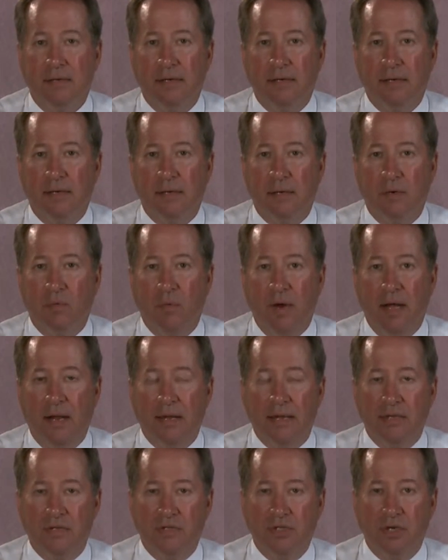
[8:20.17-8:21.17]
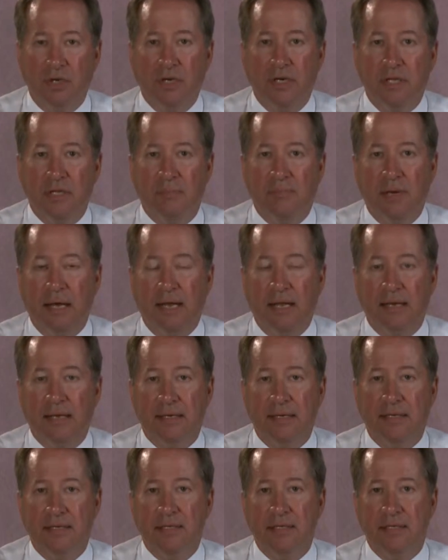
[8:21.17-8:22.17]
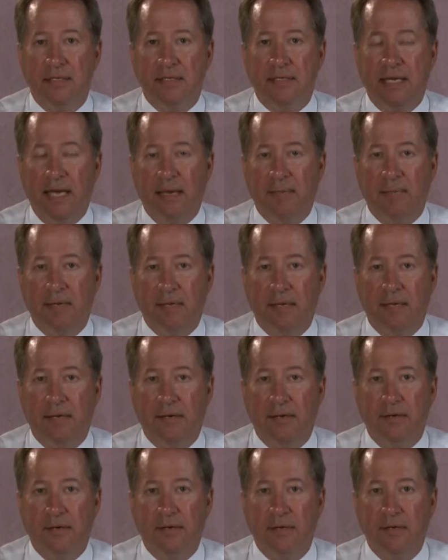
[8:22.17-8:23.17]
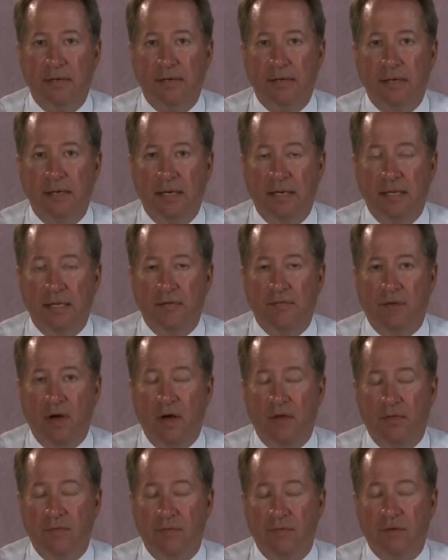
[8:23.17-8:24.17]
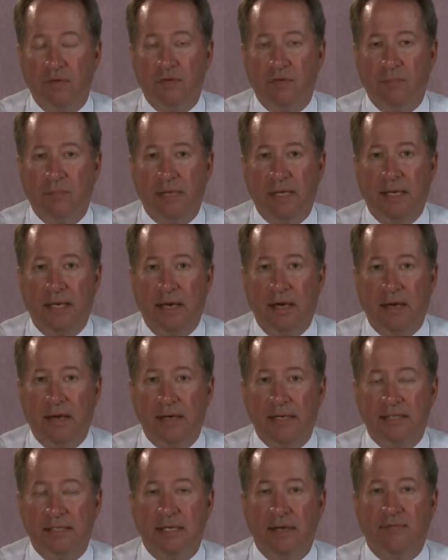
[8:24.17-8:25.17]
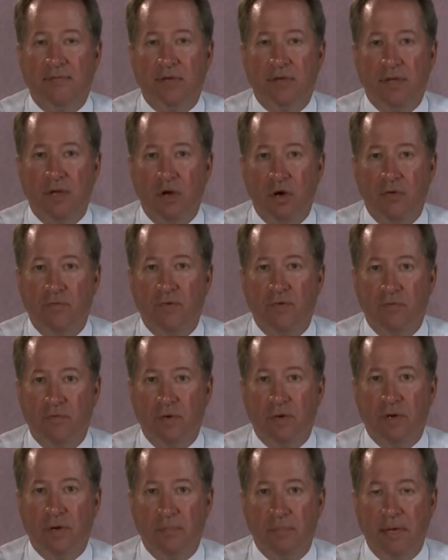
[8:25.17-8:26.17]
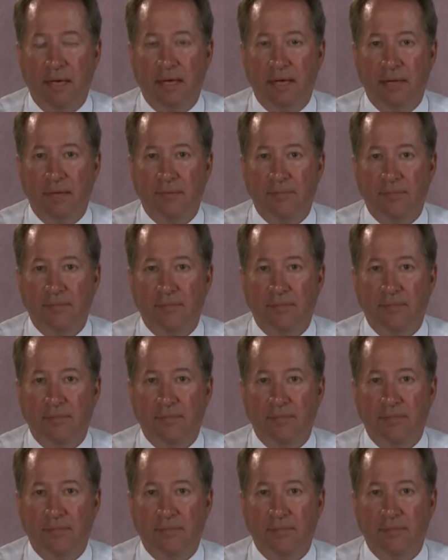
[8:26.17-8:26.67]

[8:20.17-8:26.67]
while inserting the ballot into the tabulator, and all the votes will be counted except for the overvoted ballot.